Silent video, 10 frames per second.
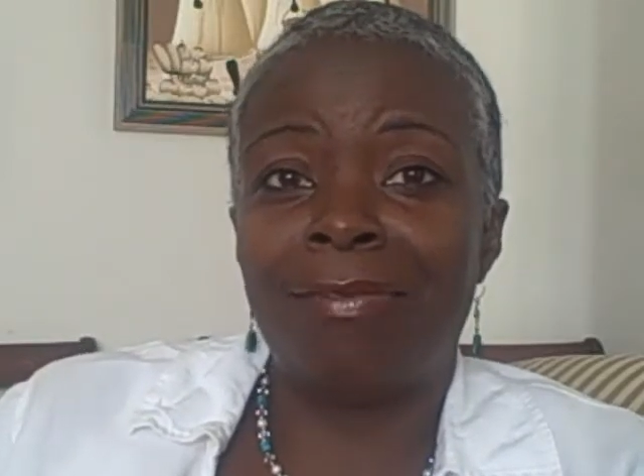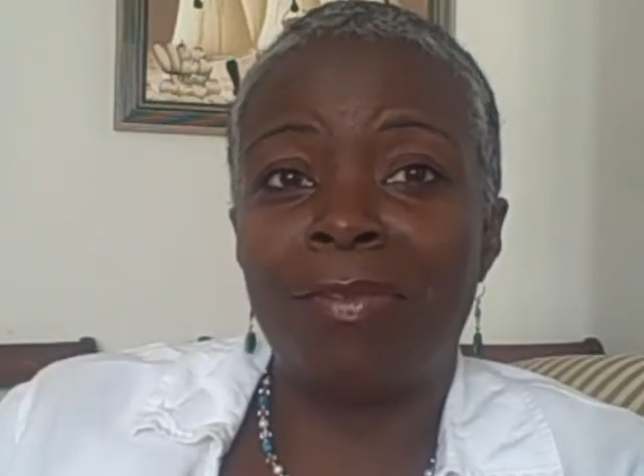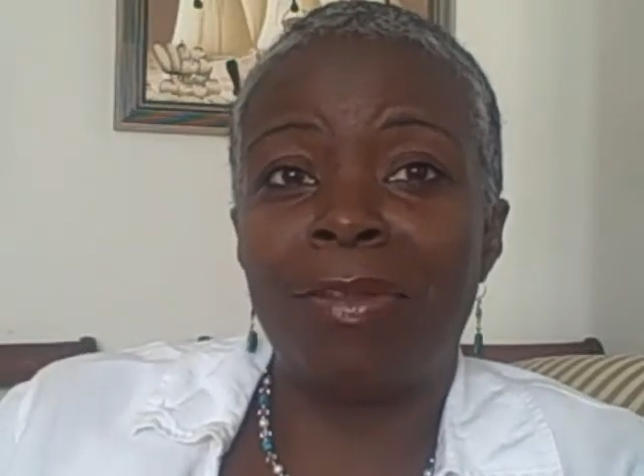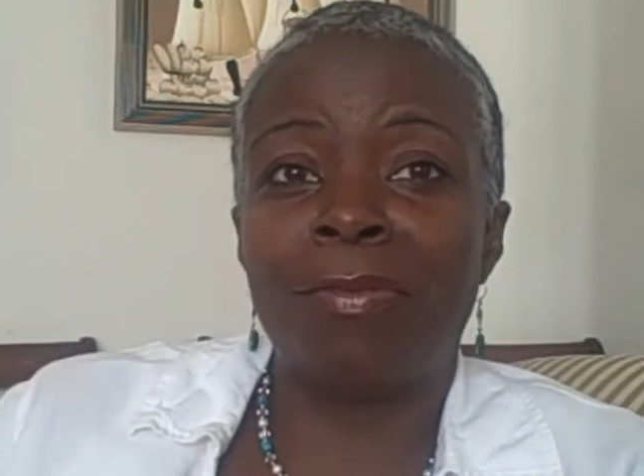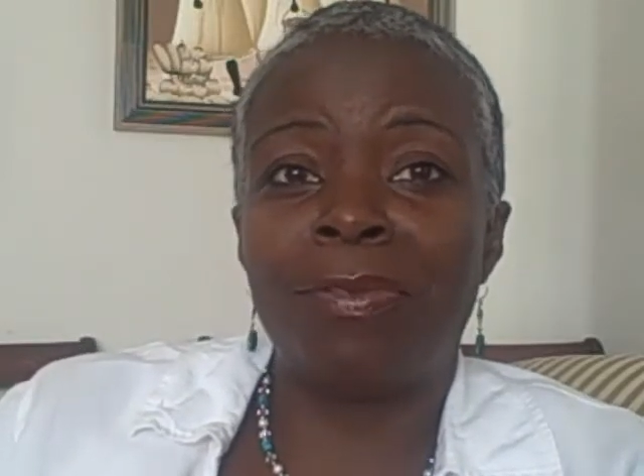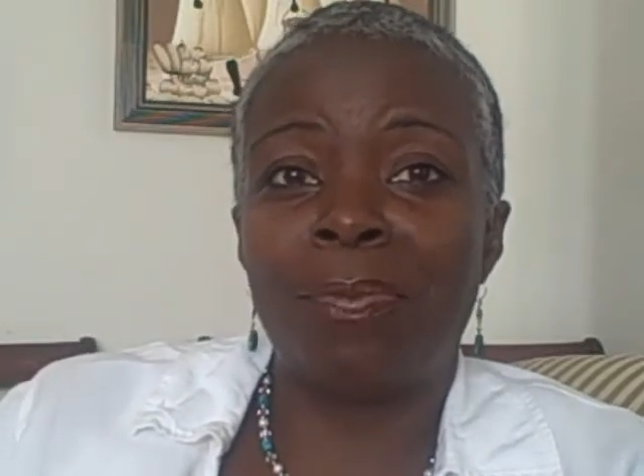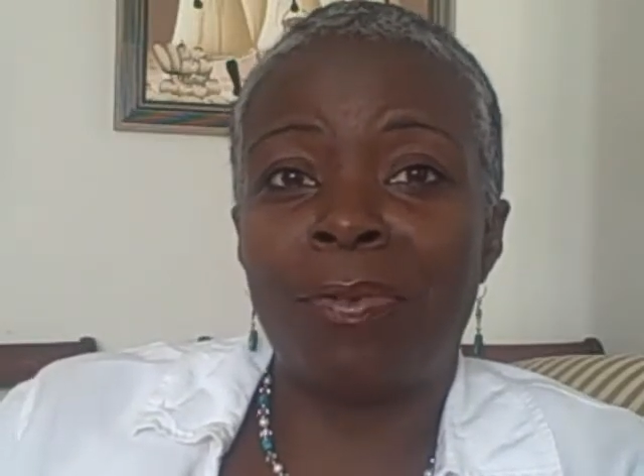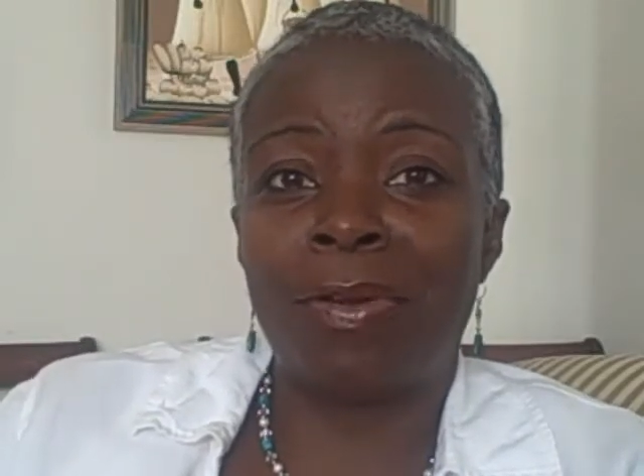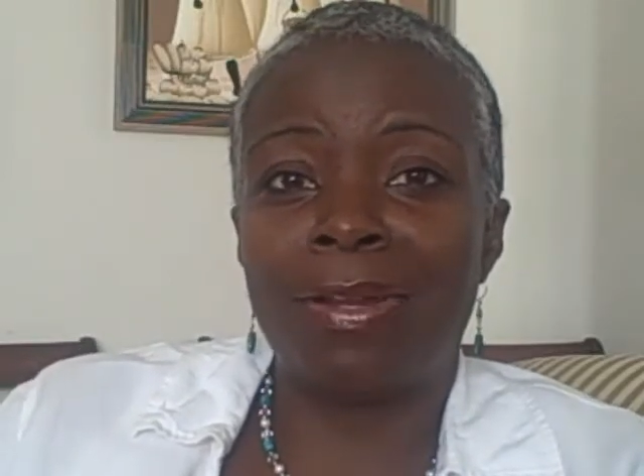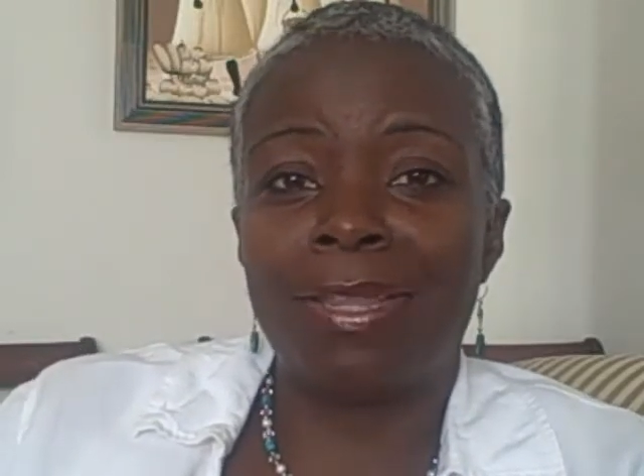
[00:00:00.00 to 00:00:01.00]
of when it was
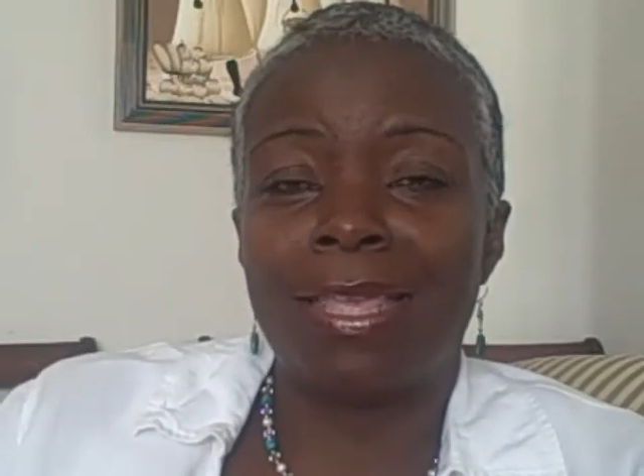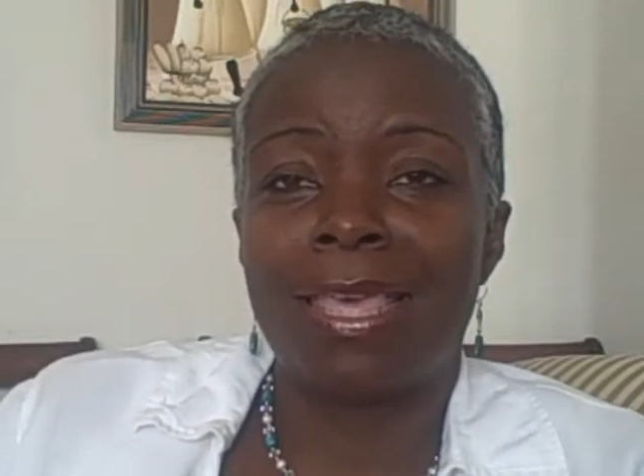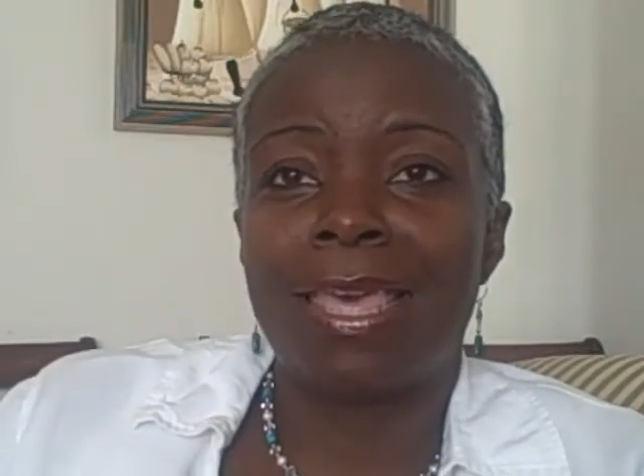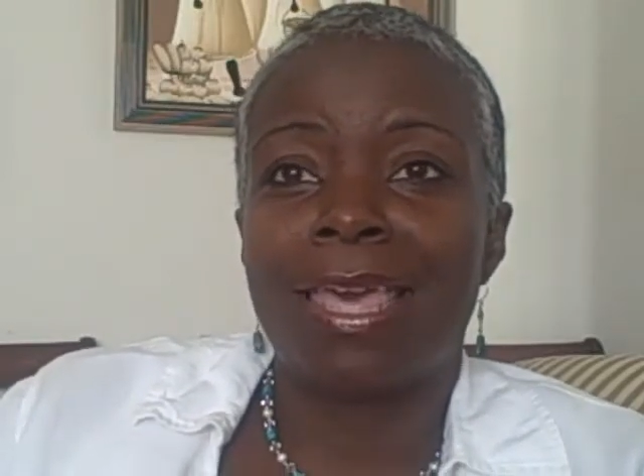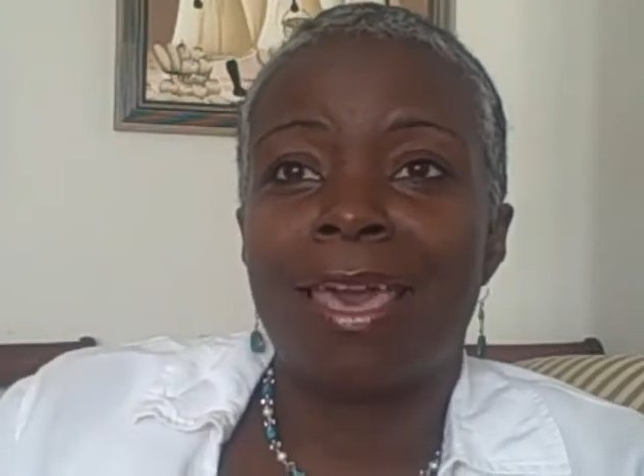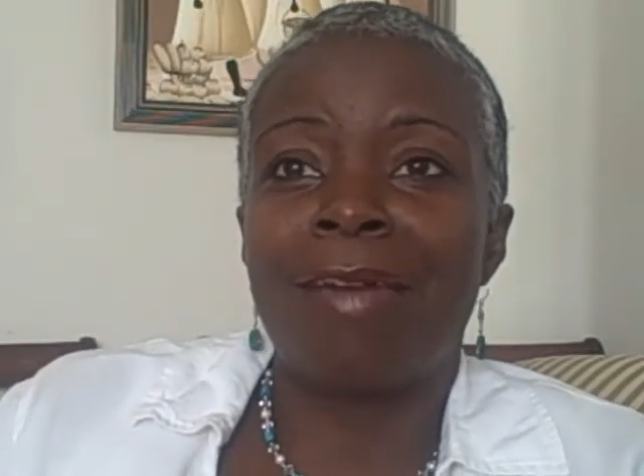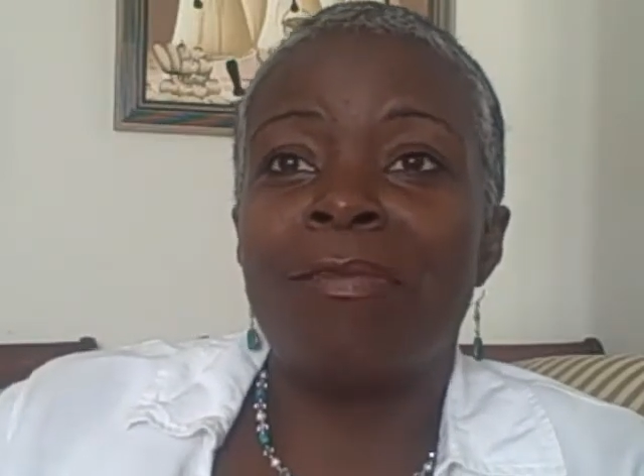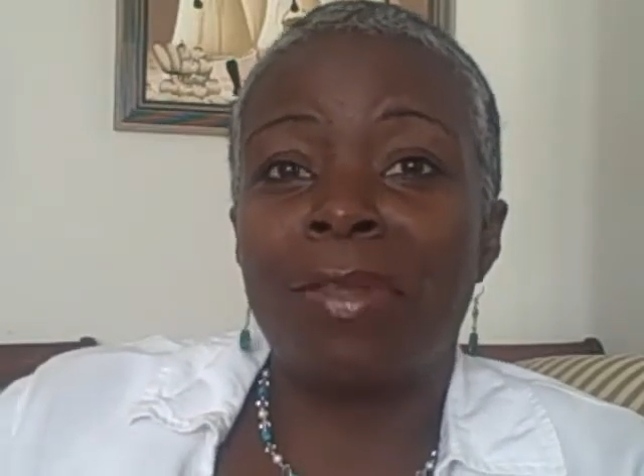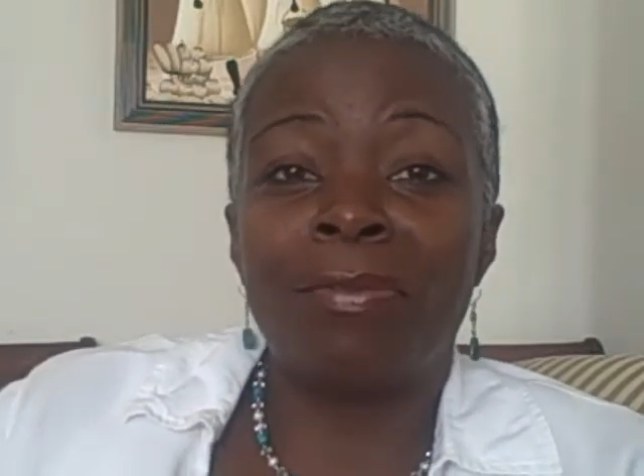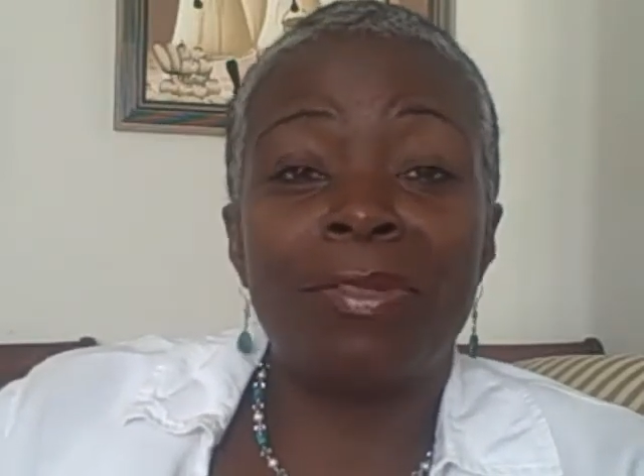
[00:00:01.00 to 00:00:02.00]
born,
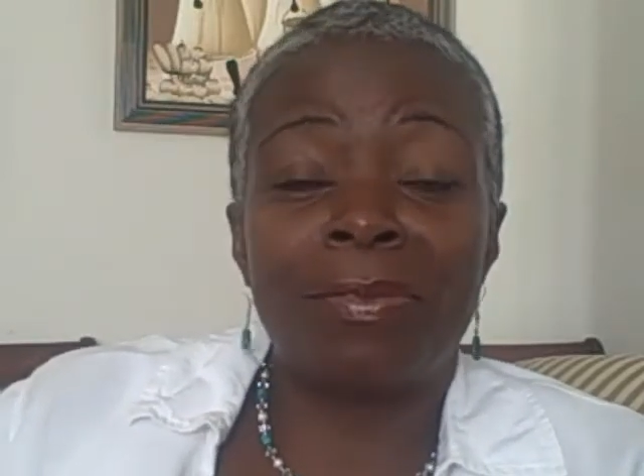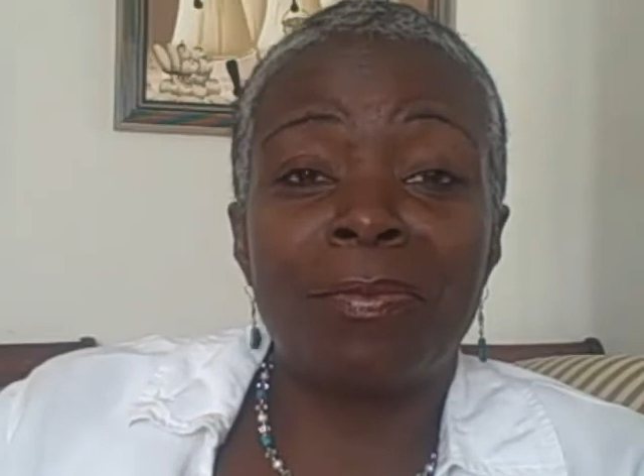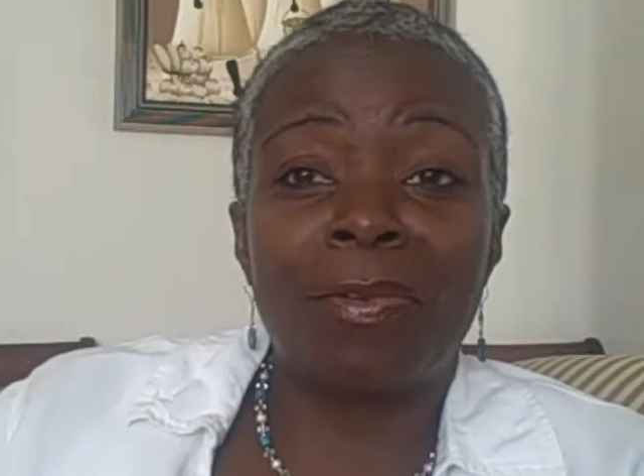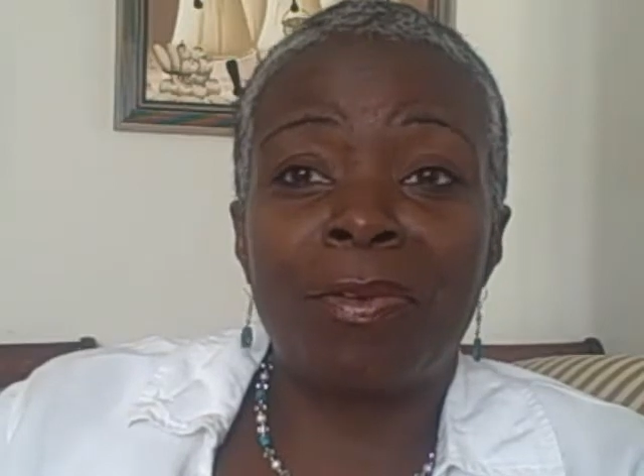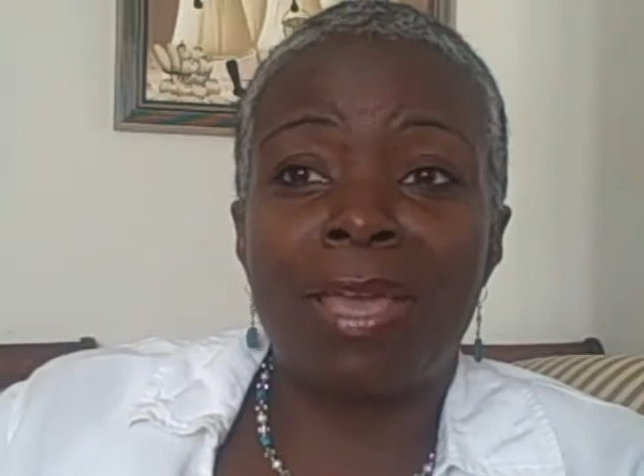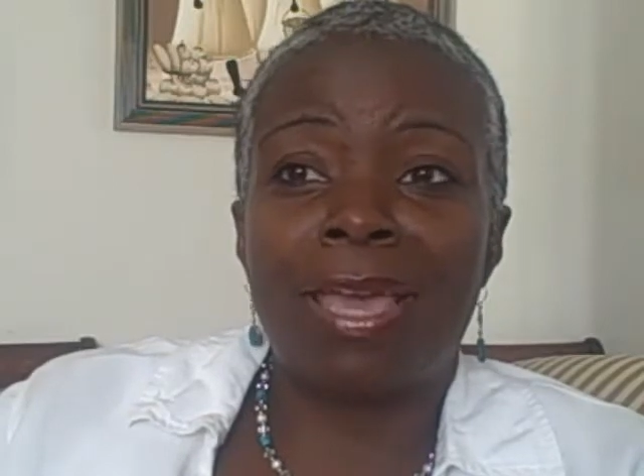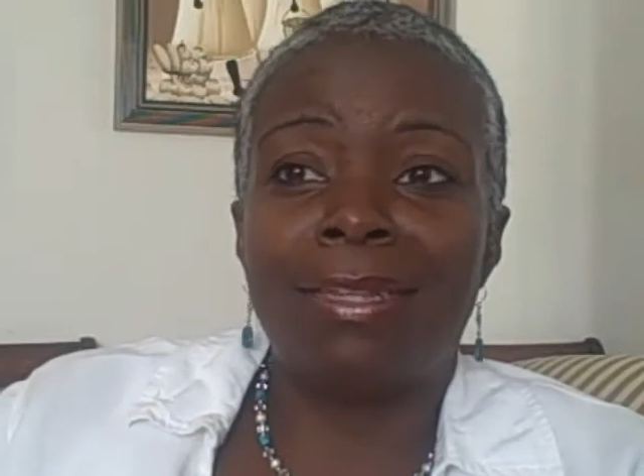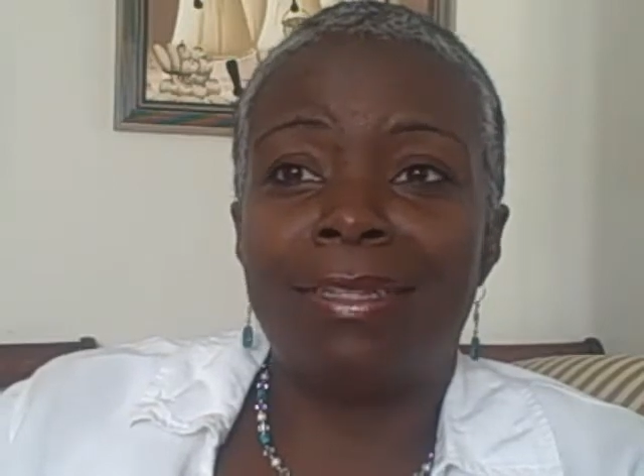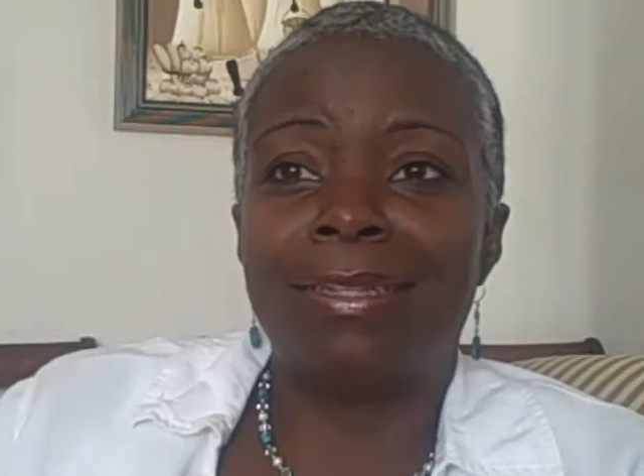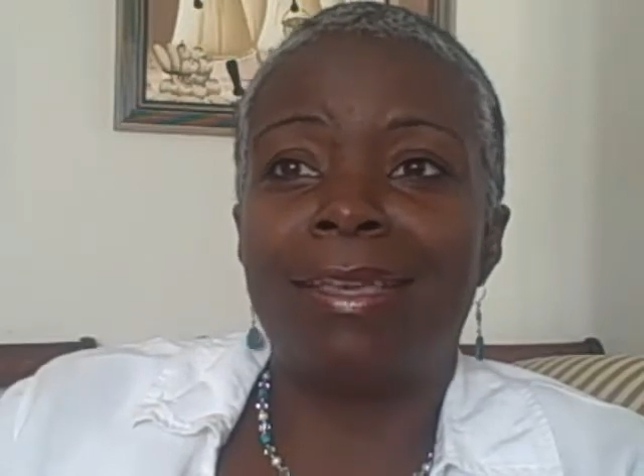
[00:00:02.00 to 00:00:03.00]
of when it was
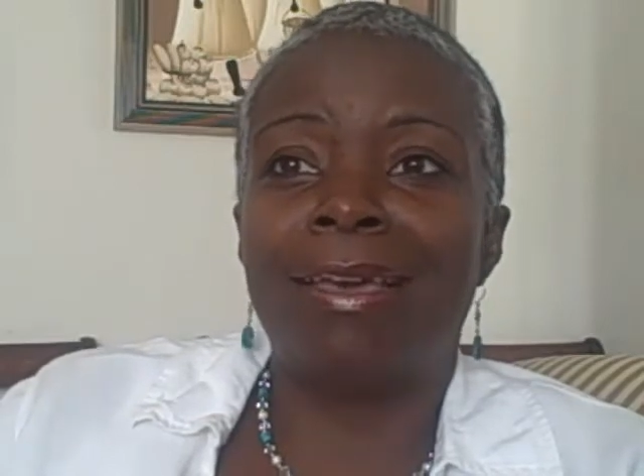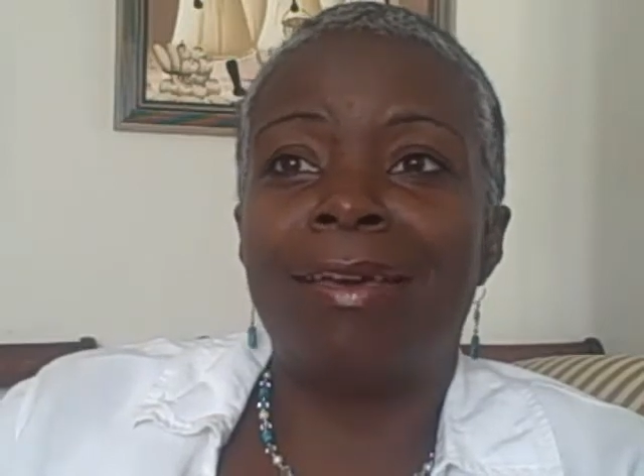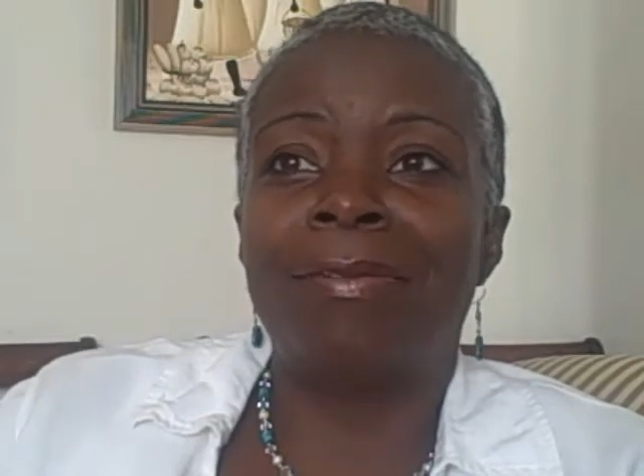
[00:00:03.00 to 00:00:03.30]
created.